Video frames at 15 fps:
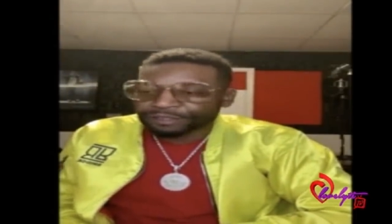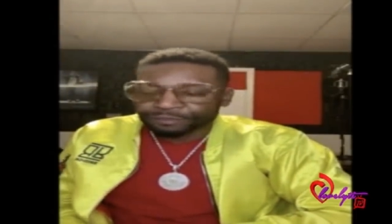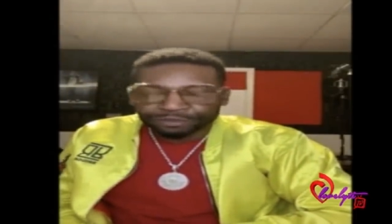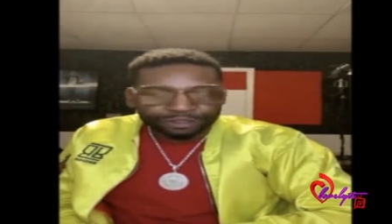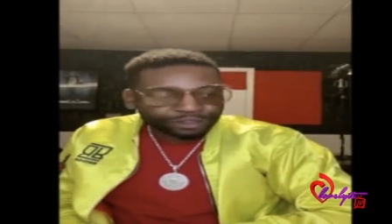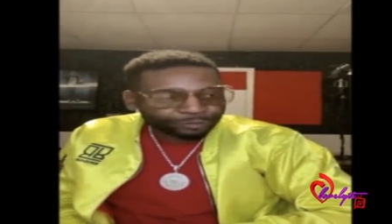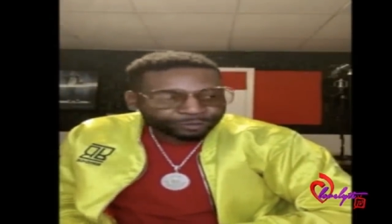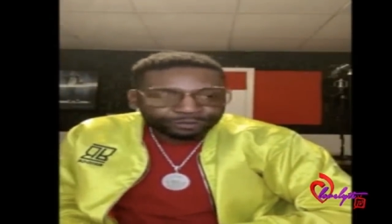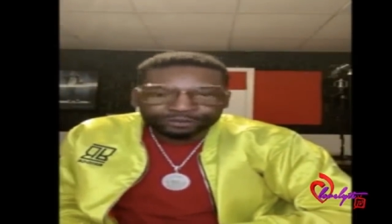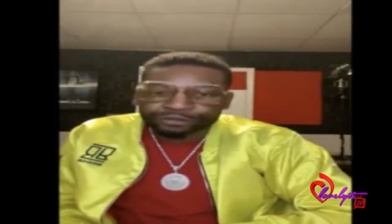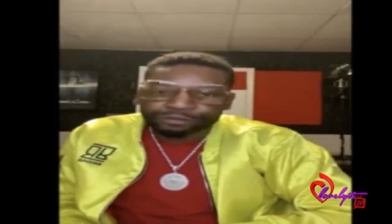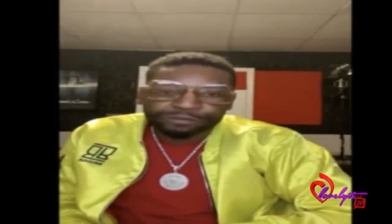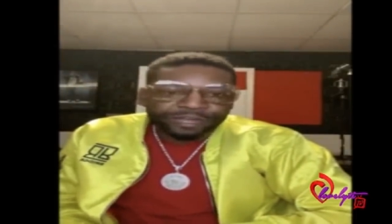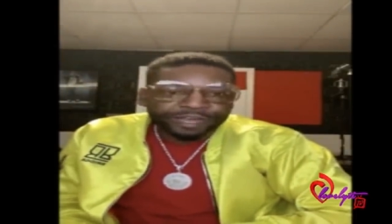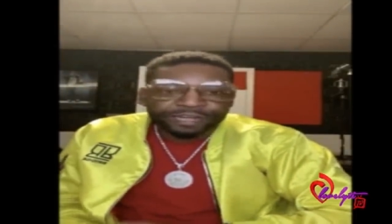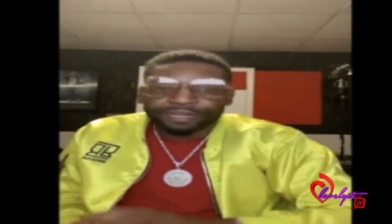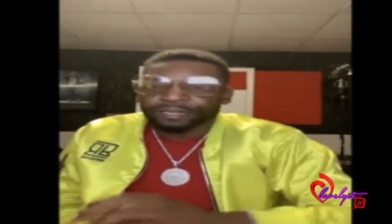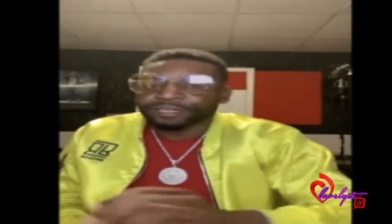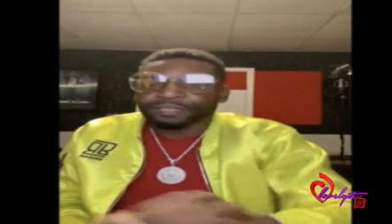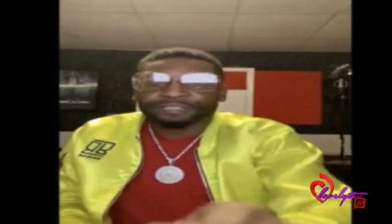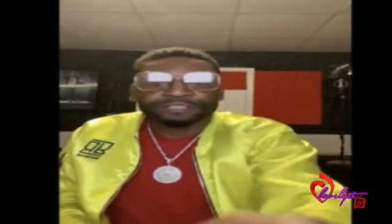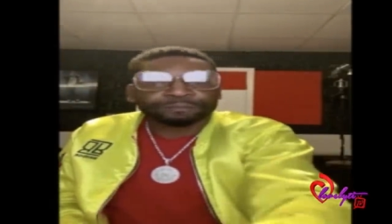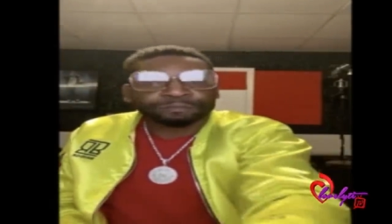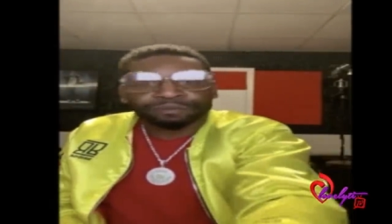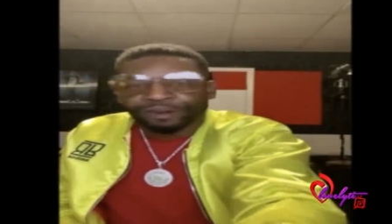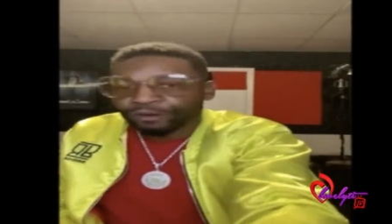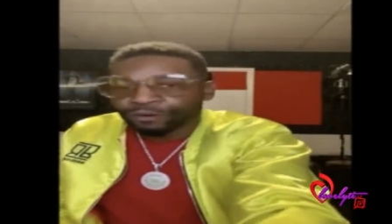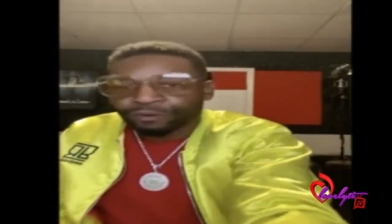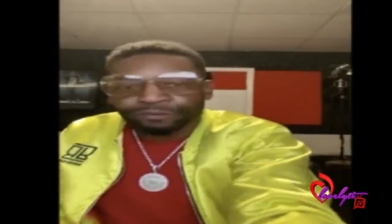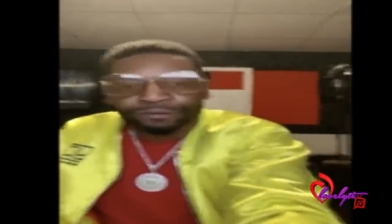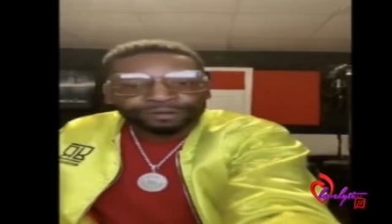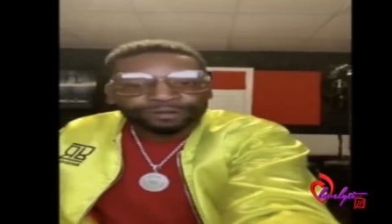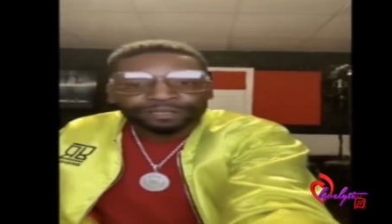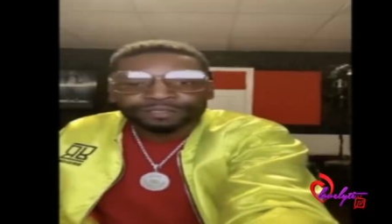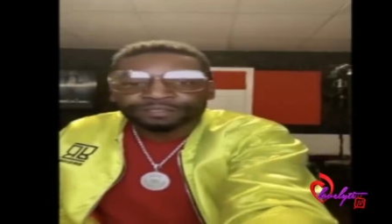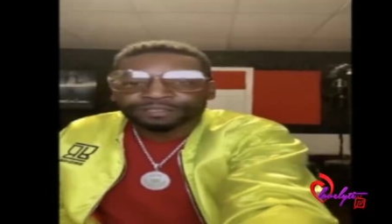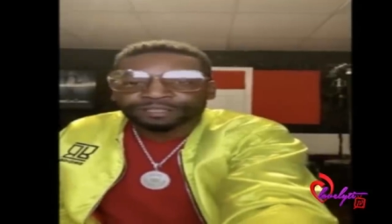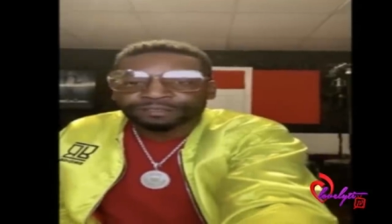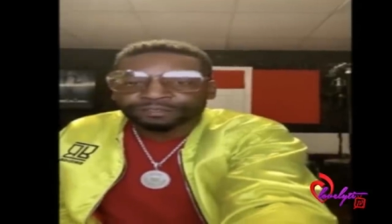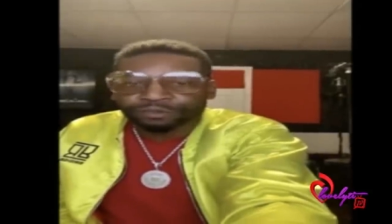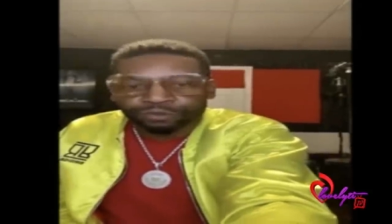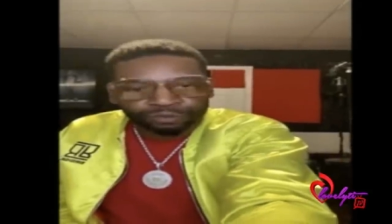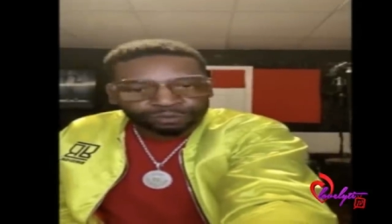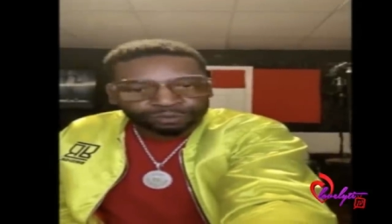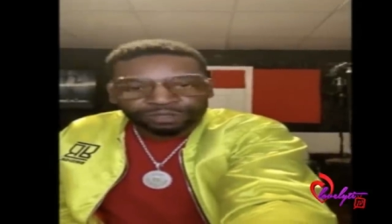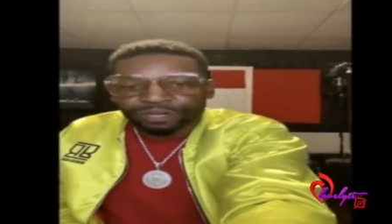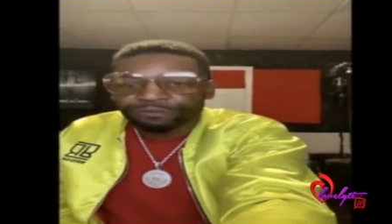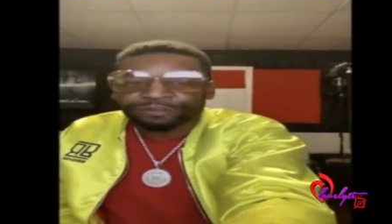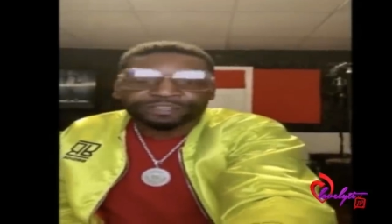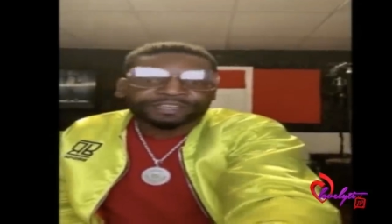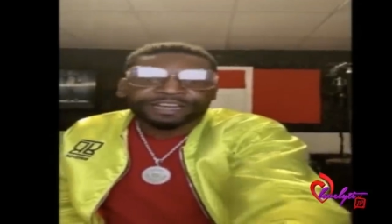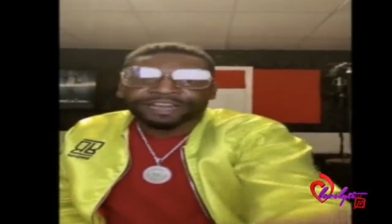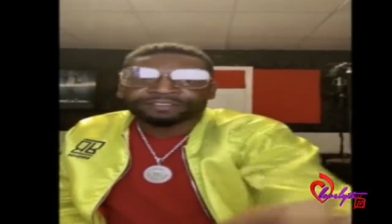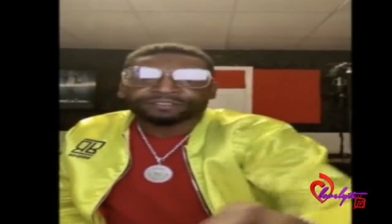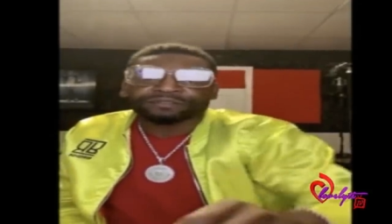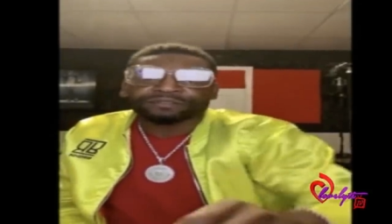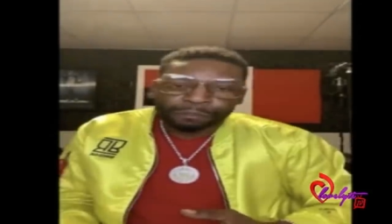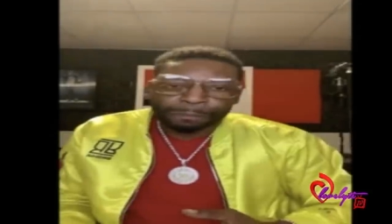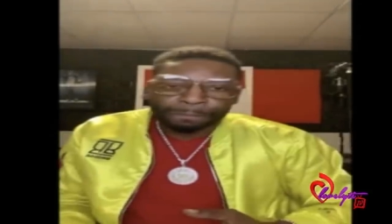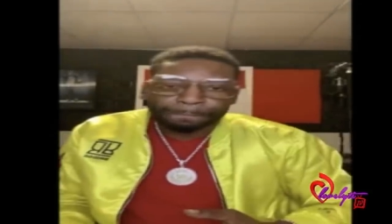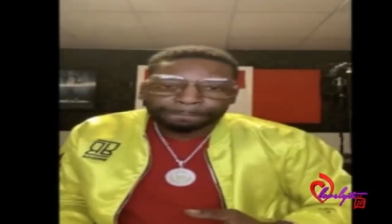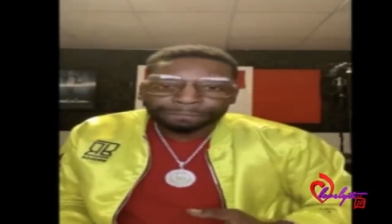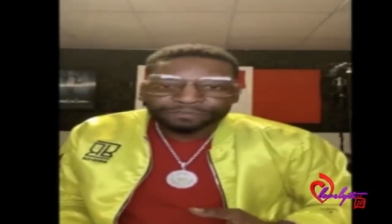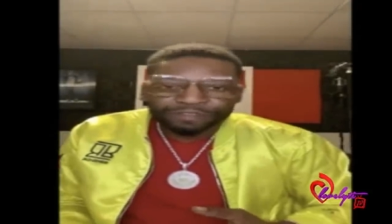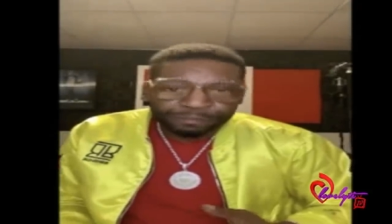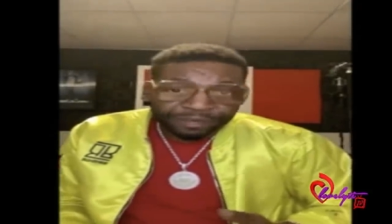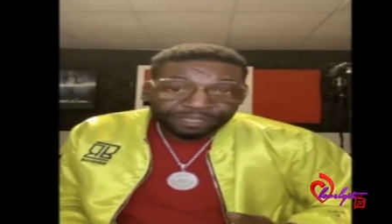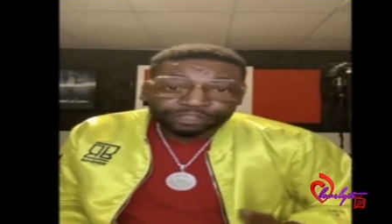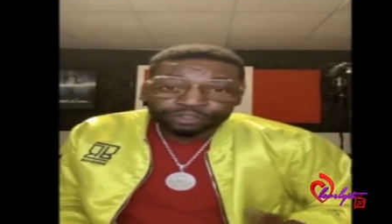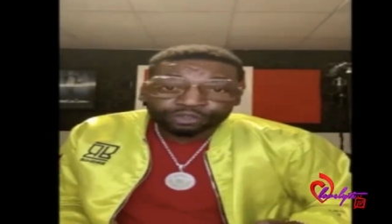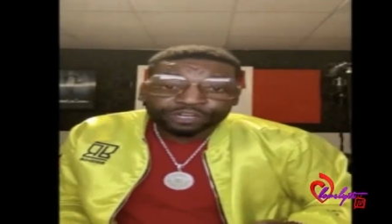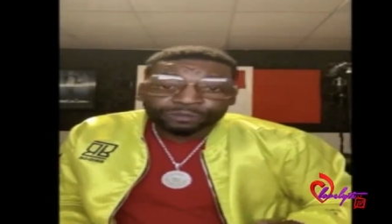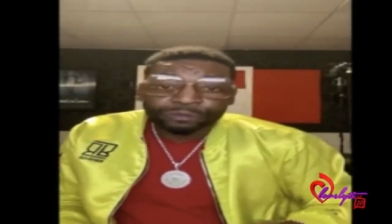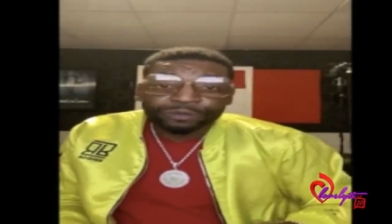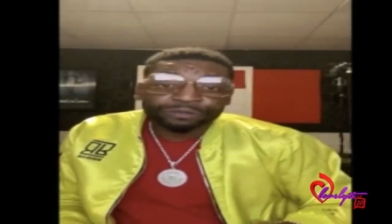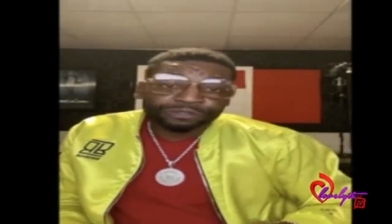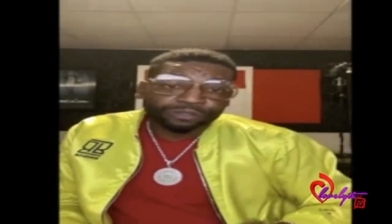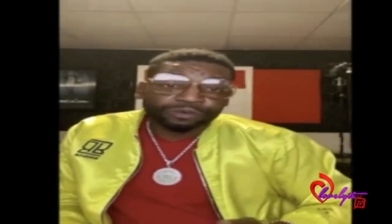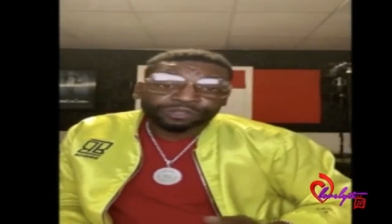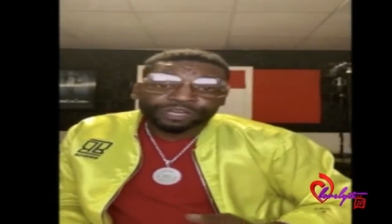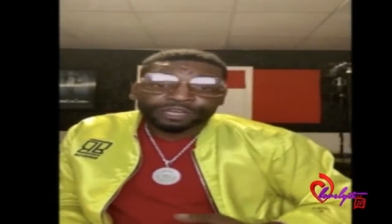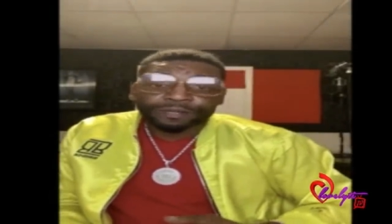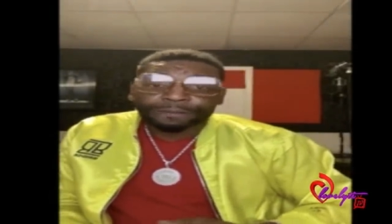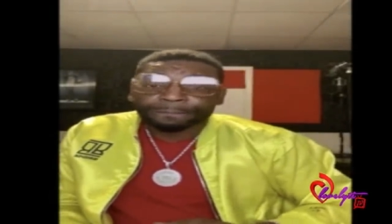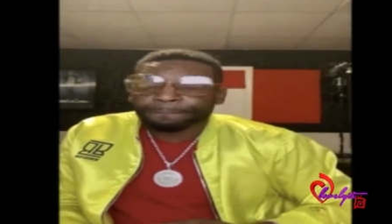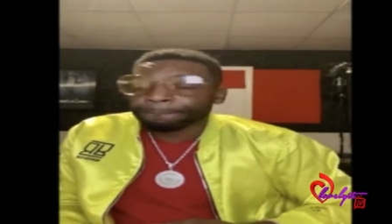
was a spiritual man and he could pray over us and do whatever he had to do to make sure that we was okay.